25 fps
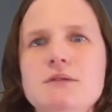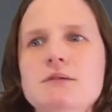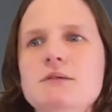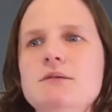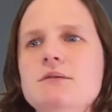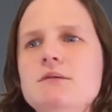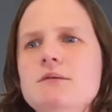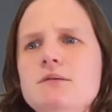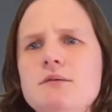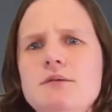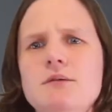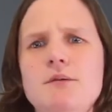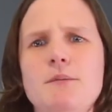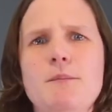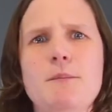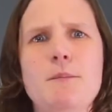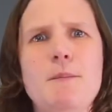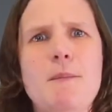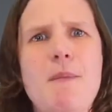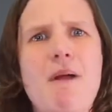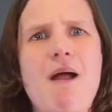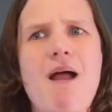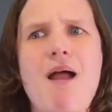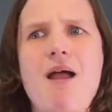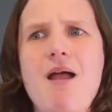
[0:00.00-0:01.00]
when I went to
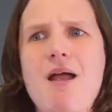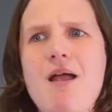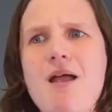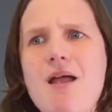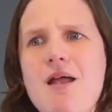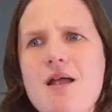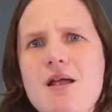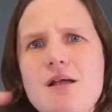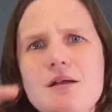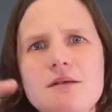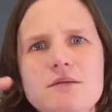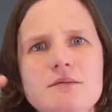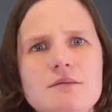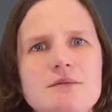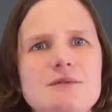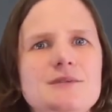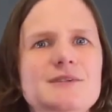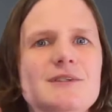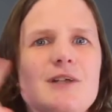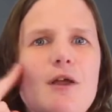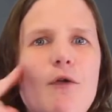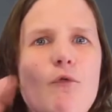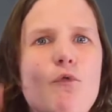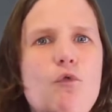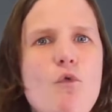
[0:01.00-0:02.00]
meet the
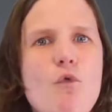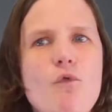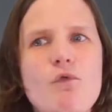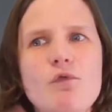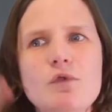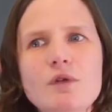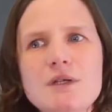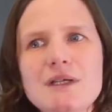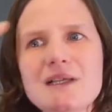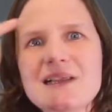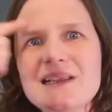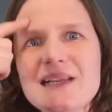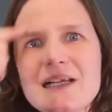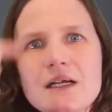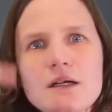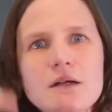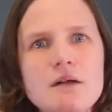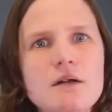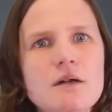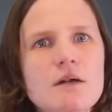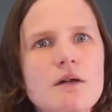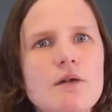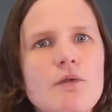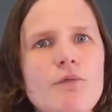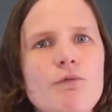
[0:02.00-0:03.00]
participants,
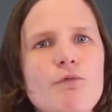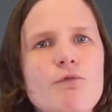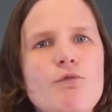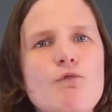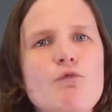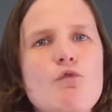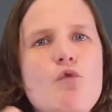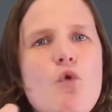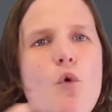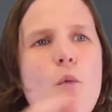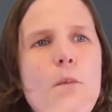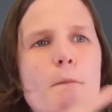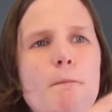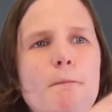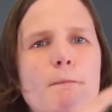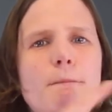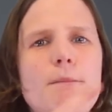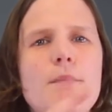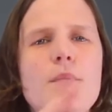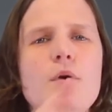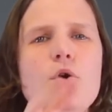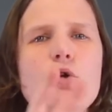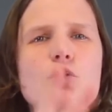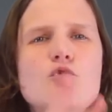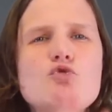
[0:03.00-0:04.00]
Many of them
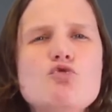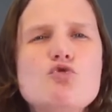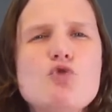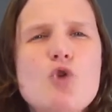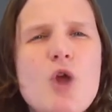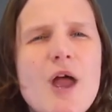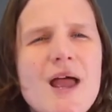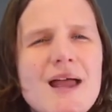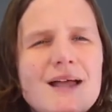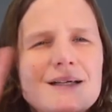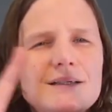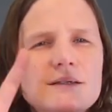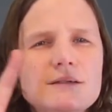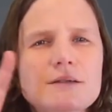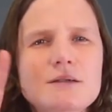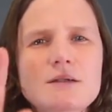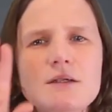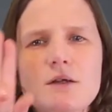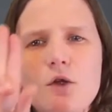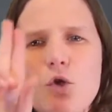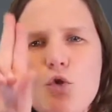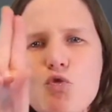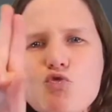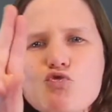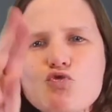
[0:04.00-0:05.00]
thought that I was
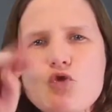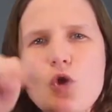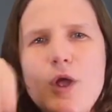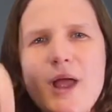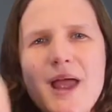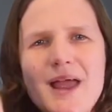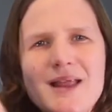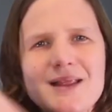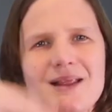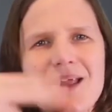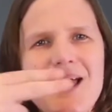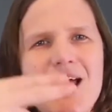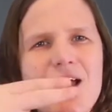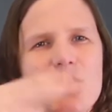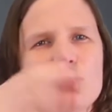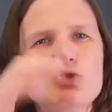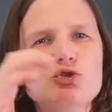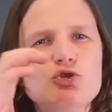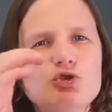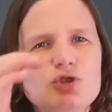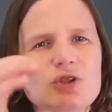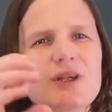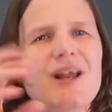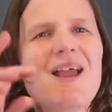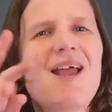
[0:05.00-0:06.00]
from the
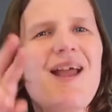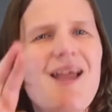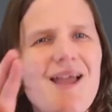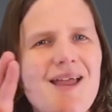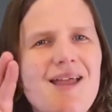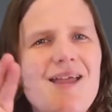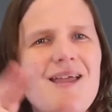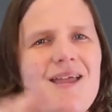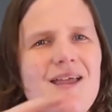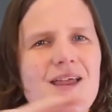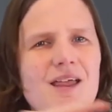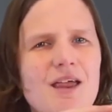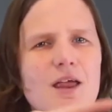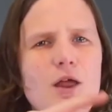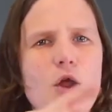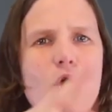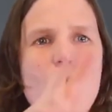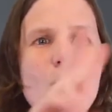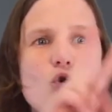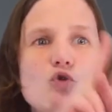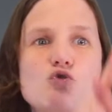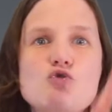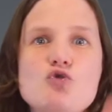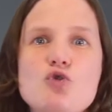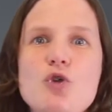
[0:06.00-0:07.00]
UN,
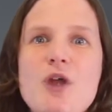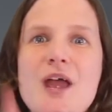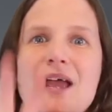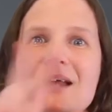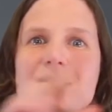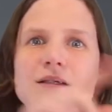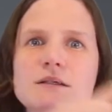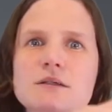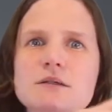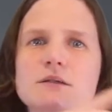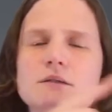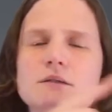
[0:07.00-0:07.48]
UNHCR.